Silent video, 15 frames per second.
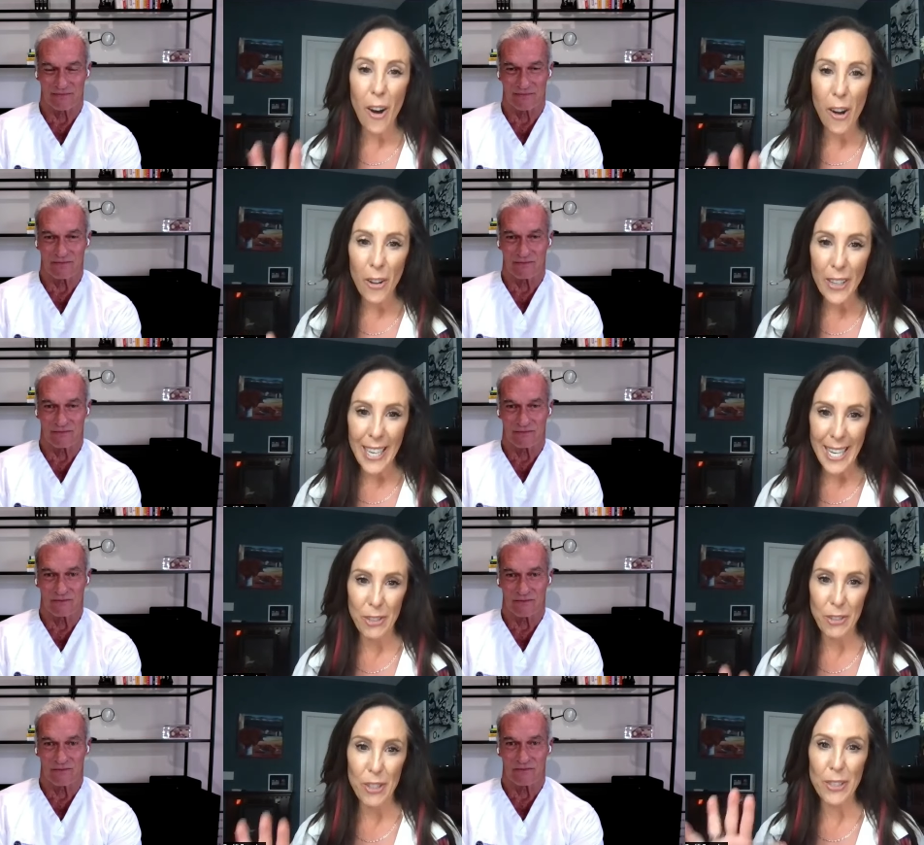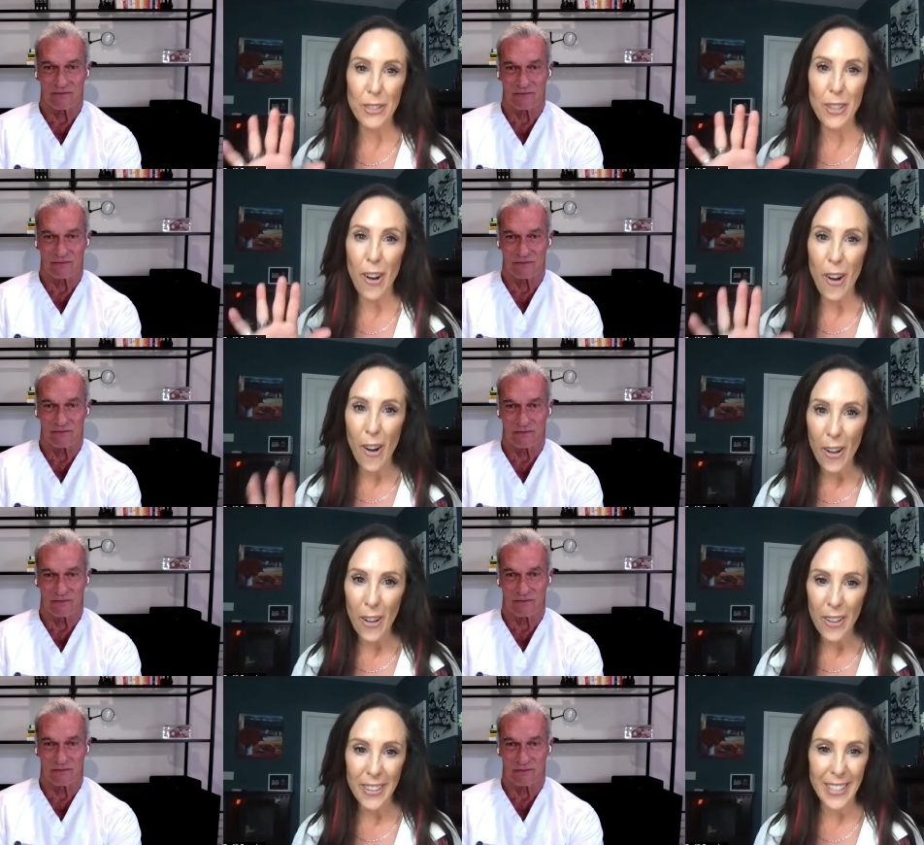Speaker 1: all ages,
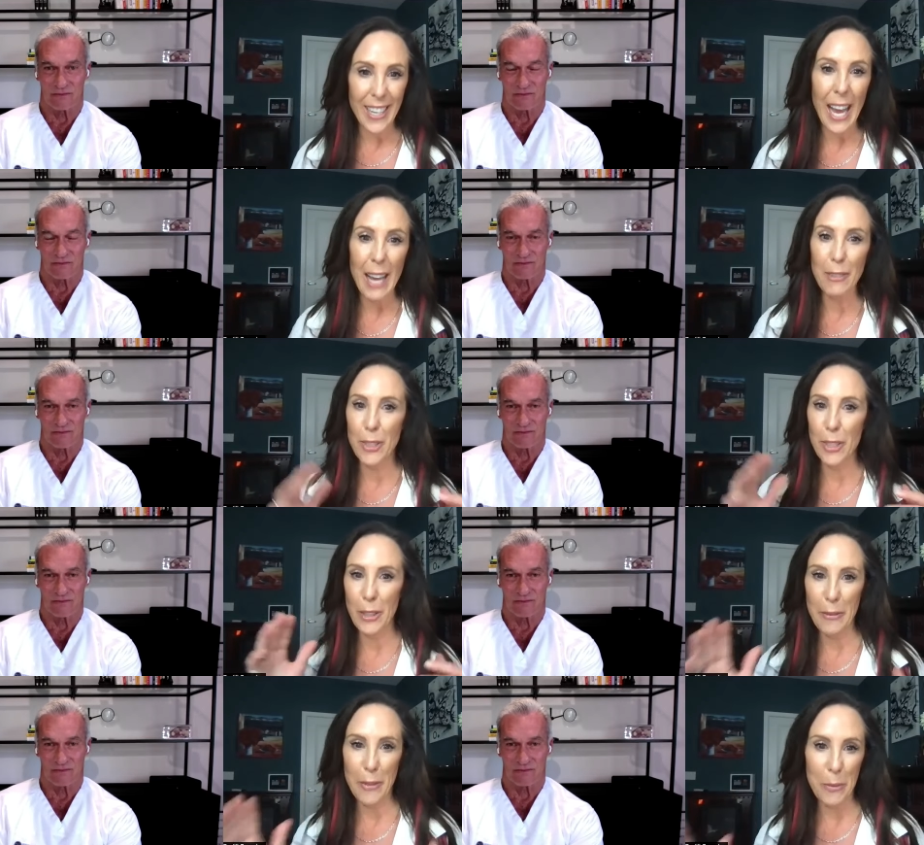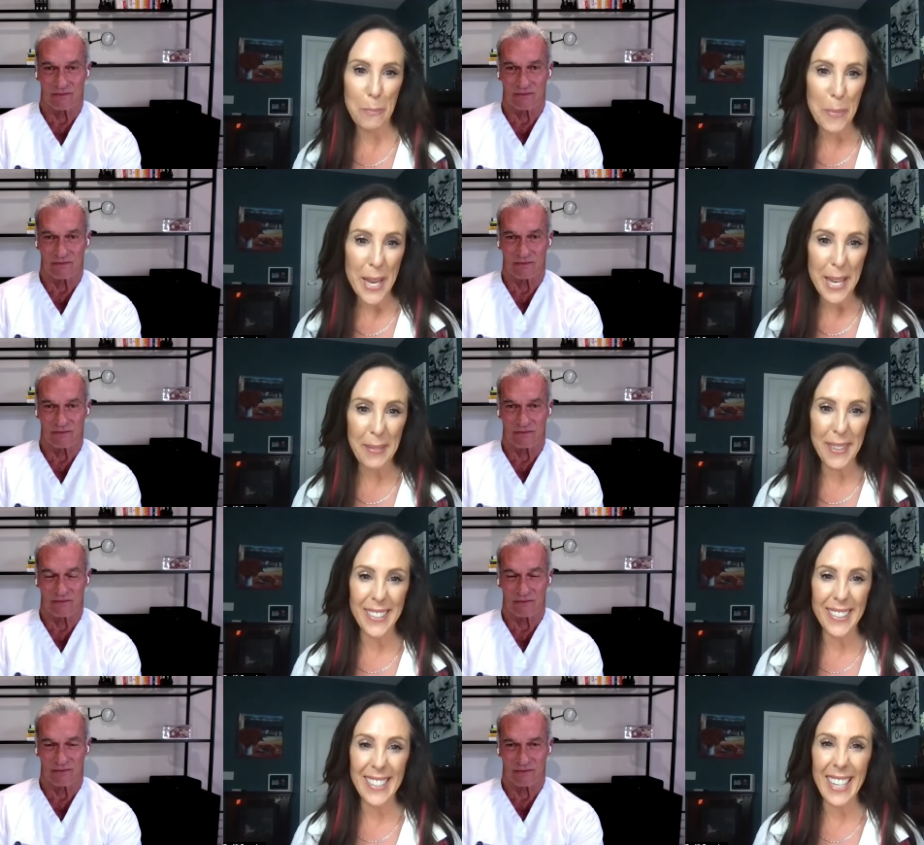all I've delivered
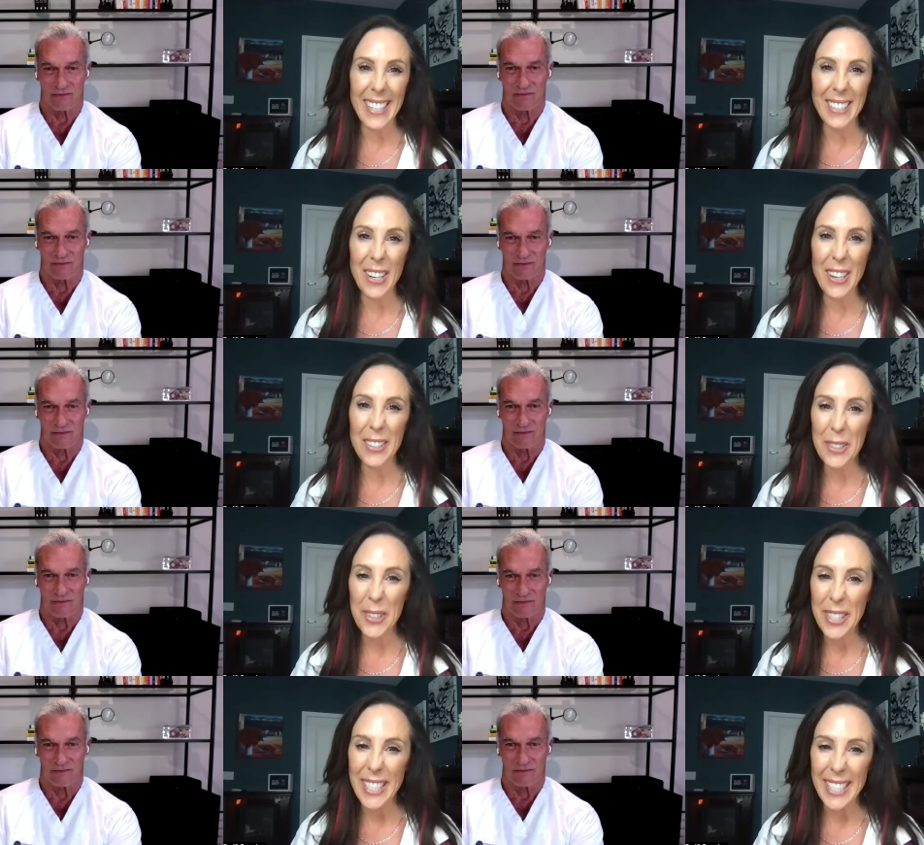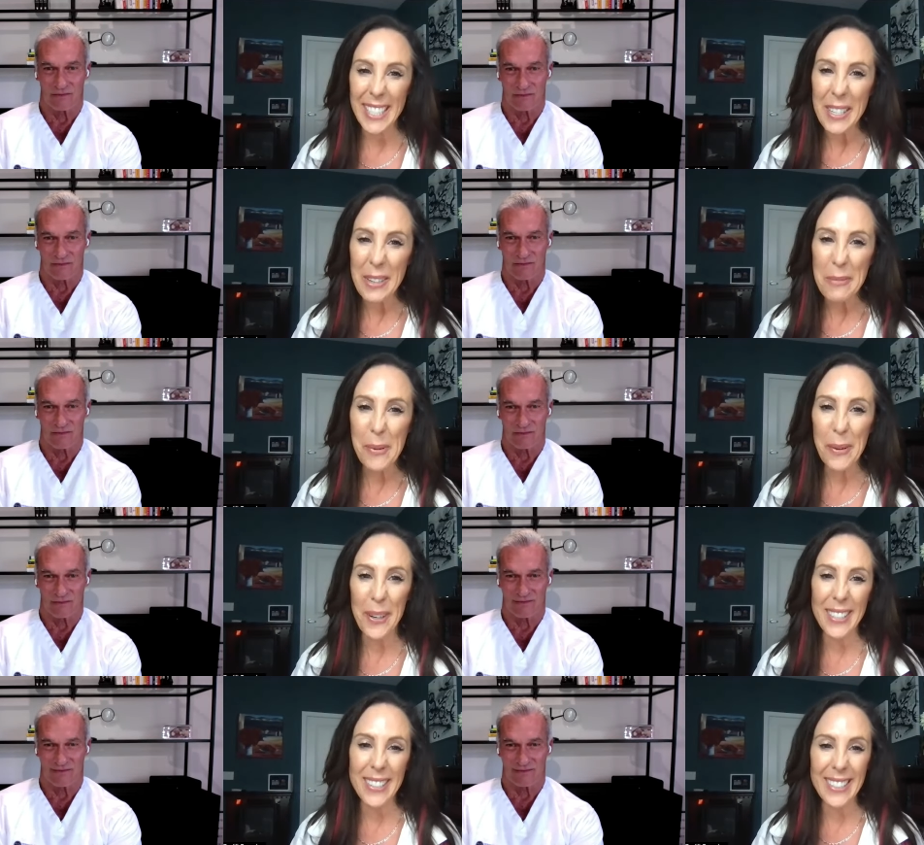babies, I t- treated
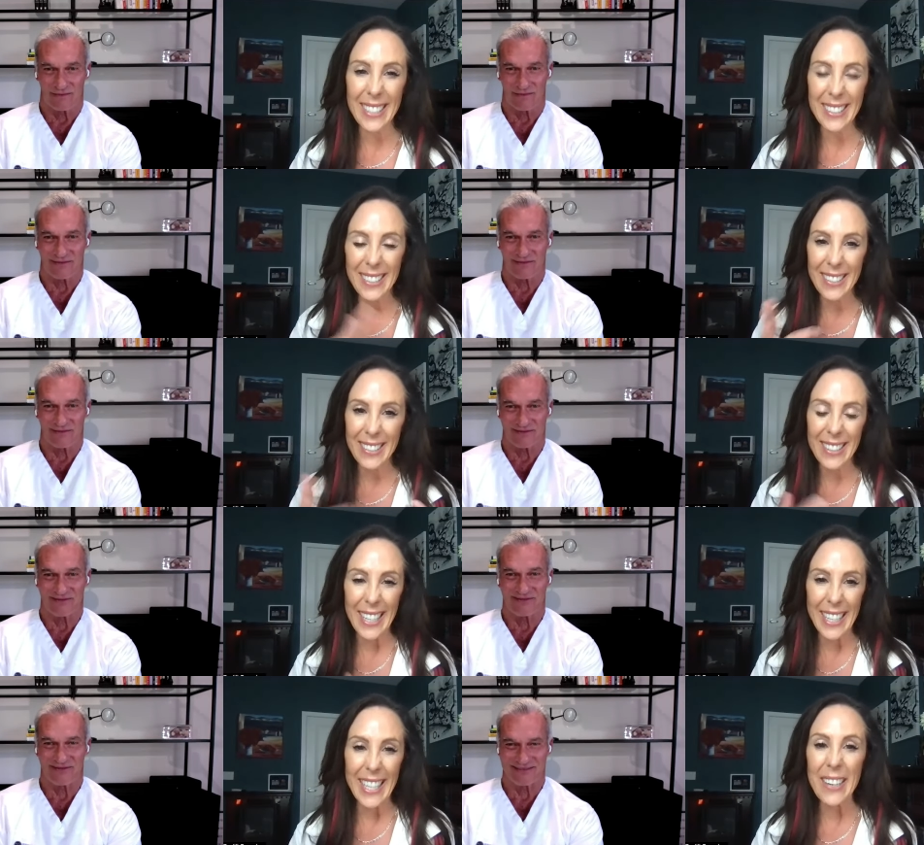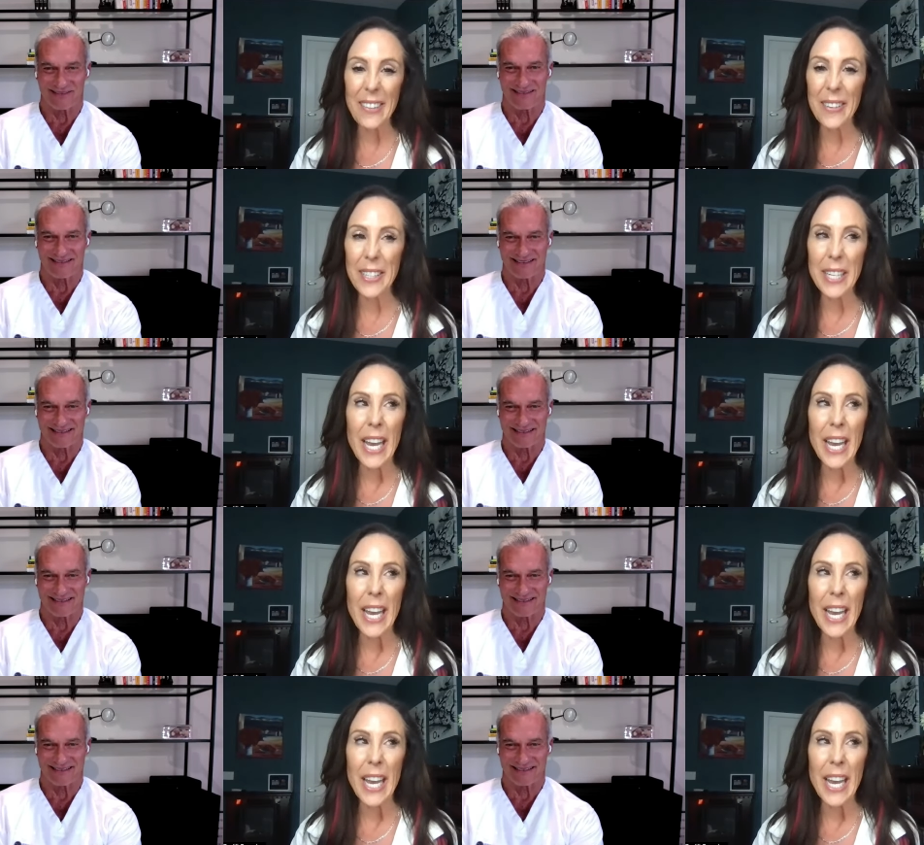newborns, and just like you.